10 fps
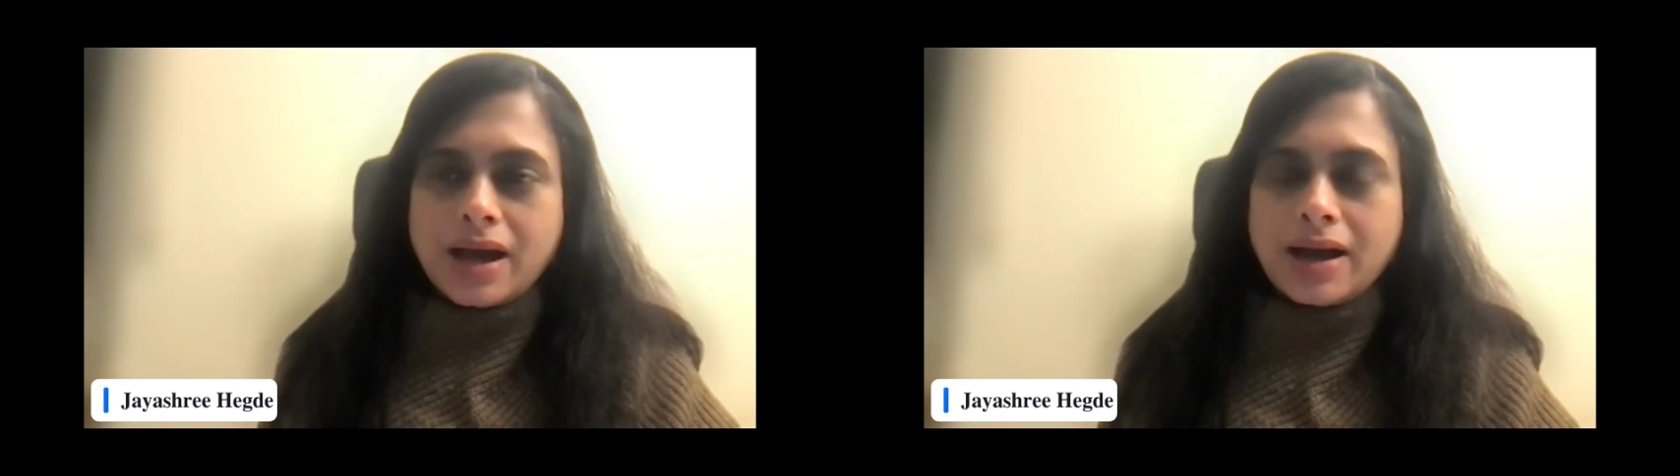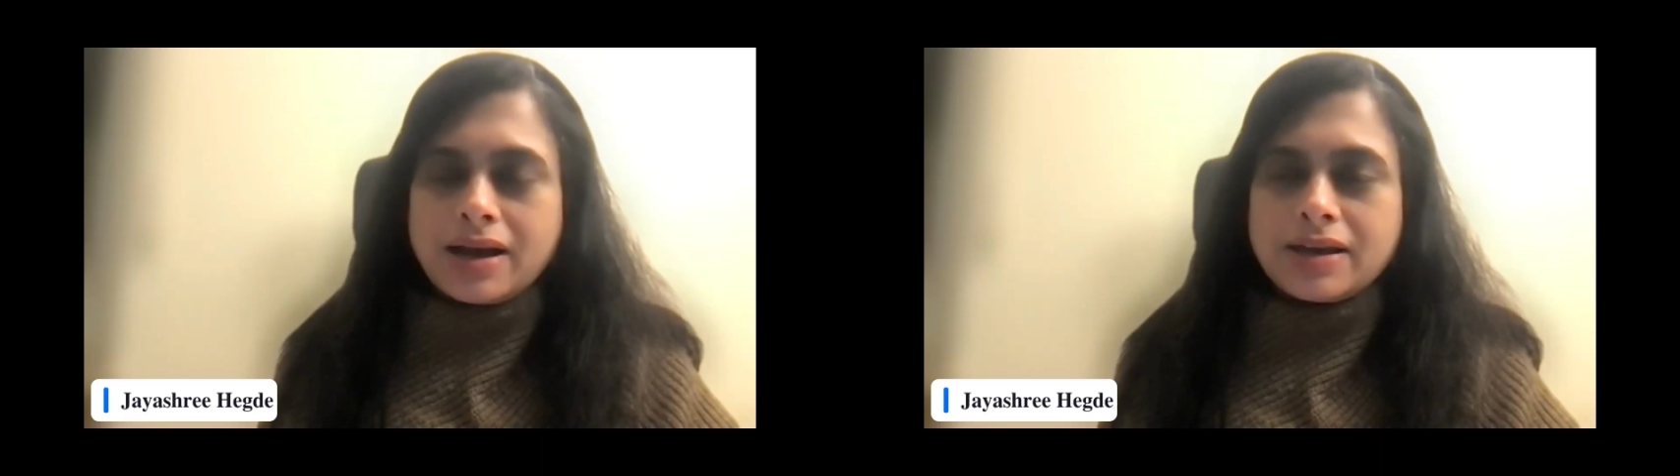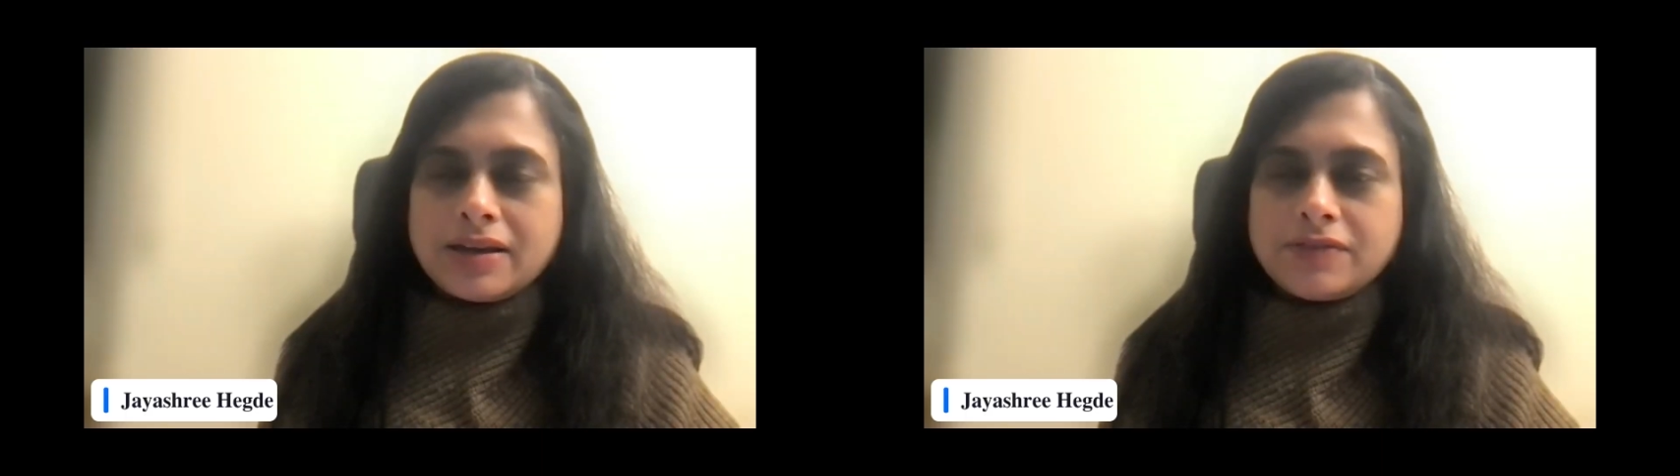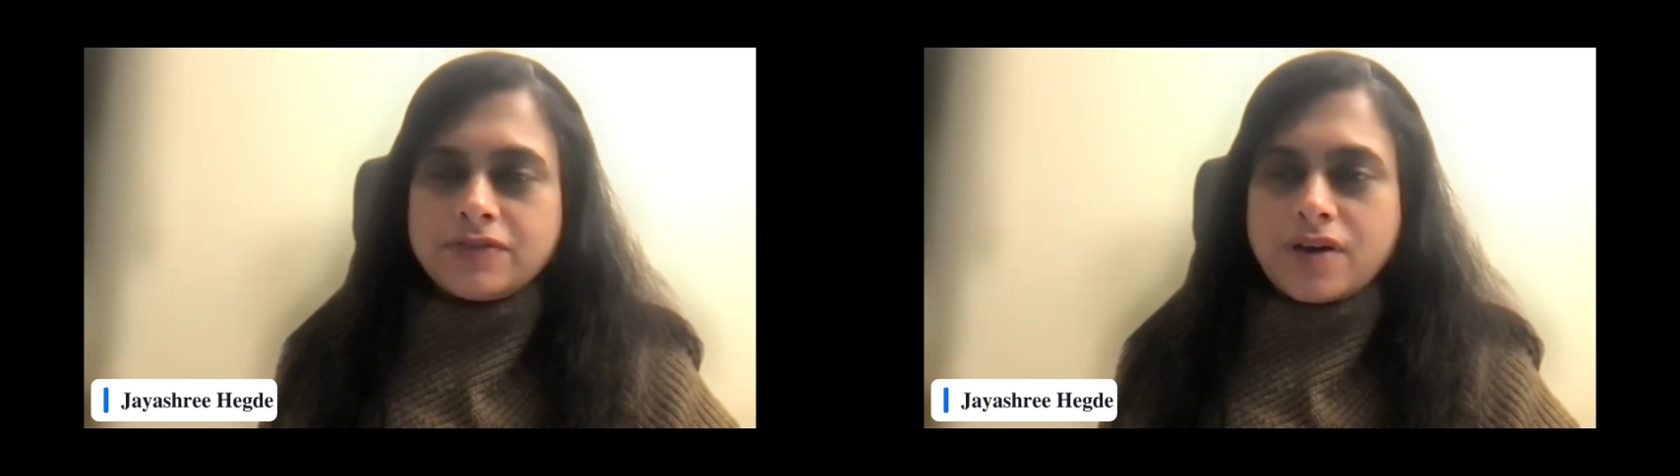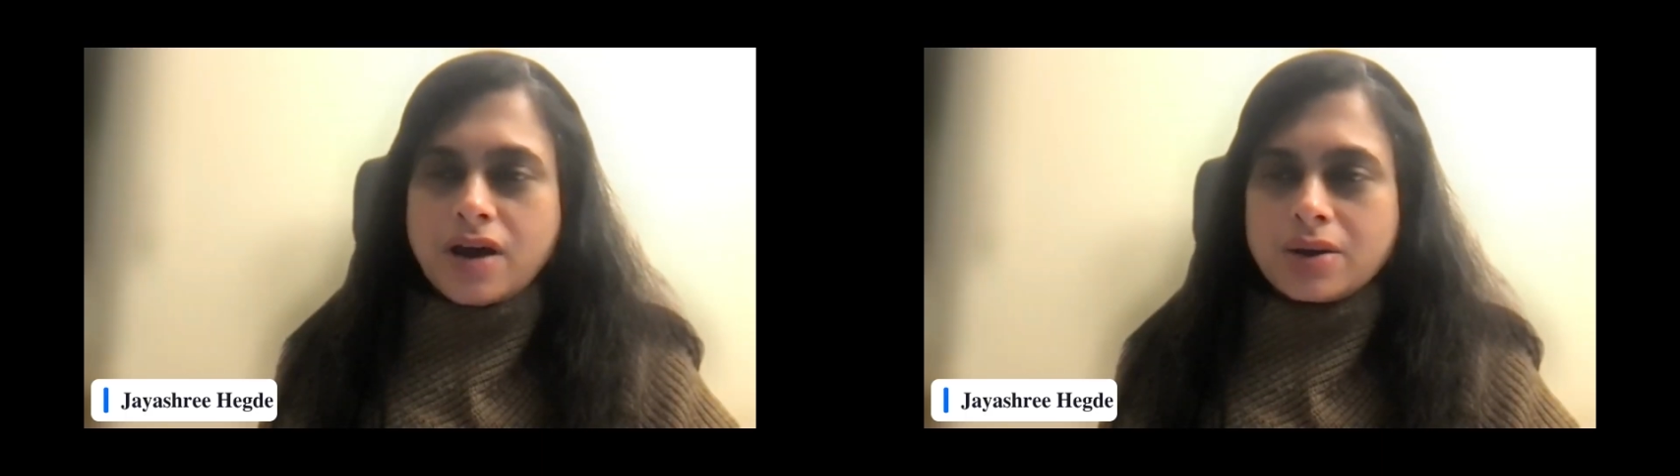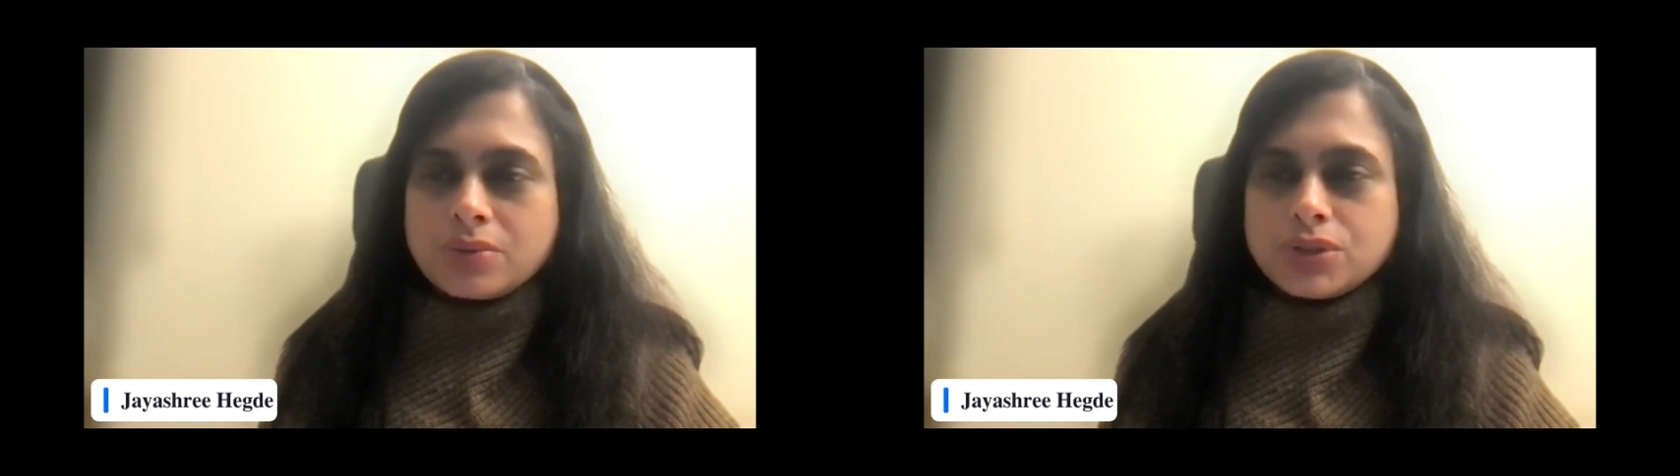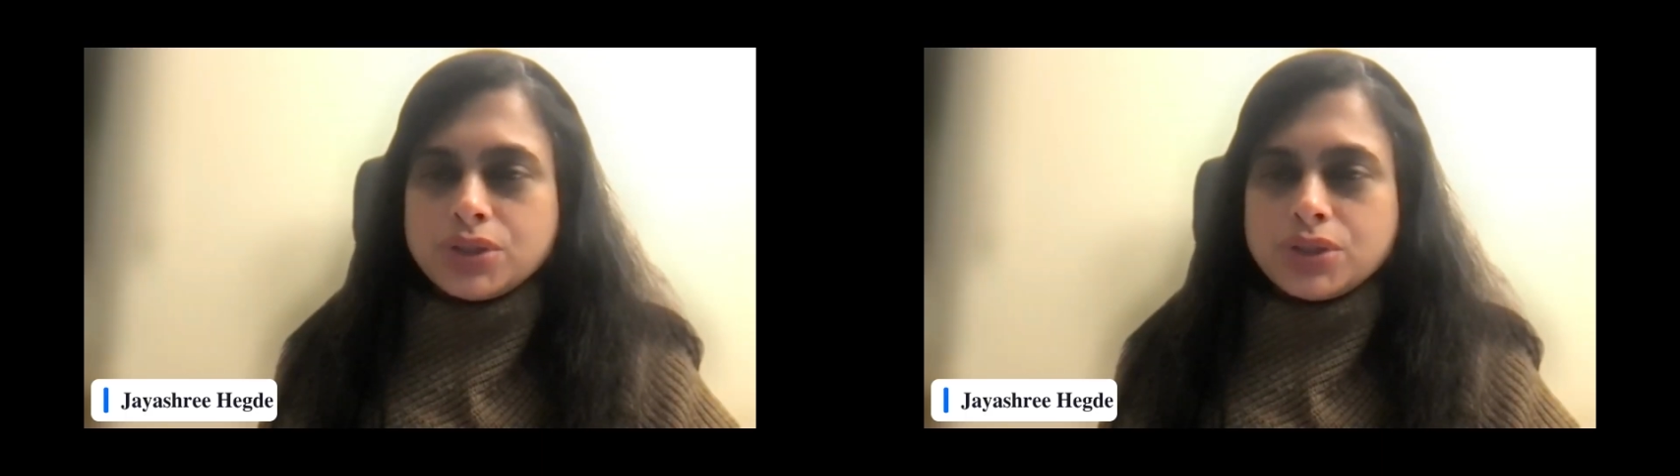I found